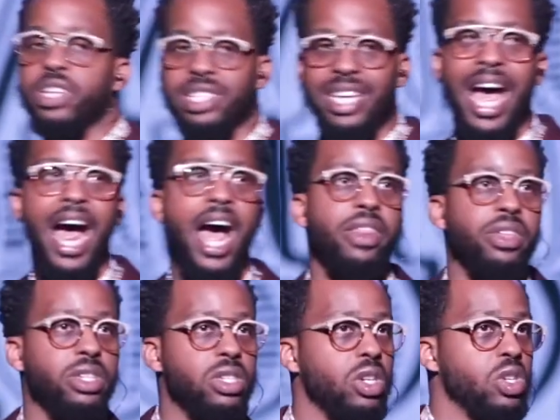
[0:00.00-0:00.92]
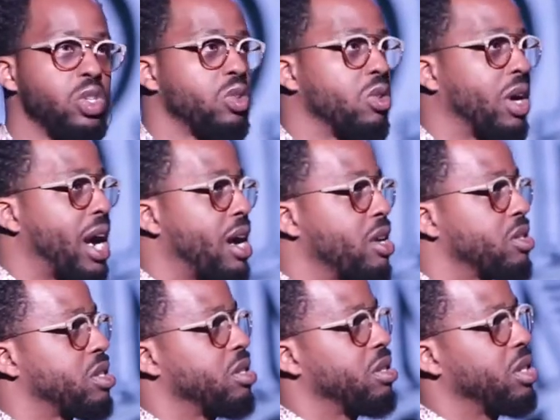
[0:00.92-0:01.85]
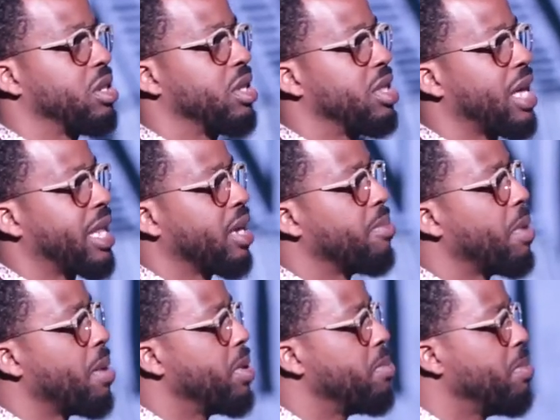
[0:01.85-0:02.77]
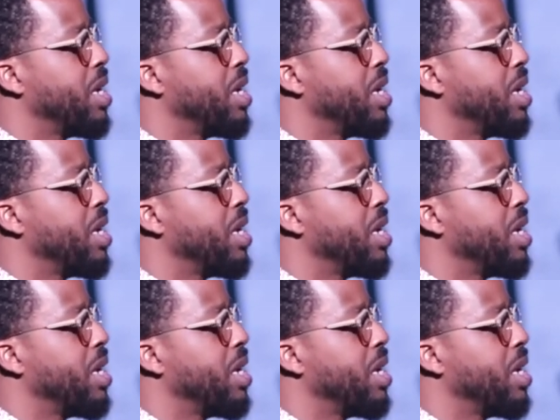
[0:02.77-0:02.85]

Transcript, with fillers: the tithe into the storehouse, that there may be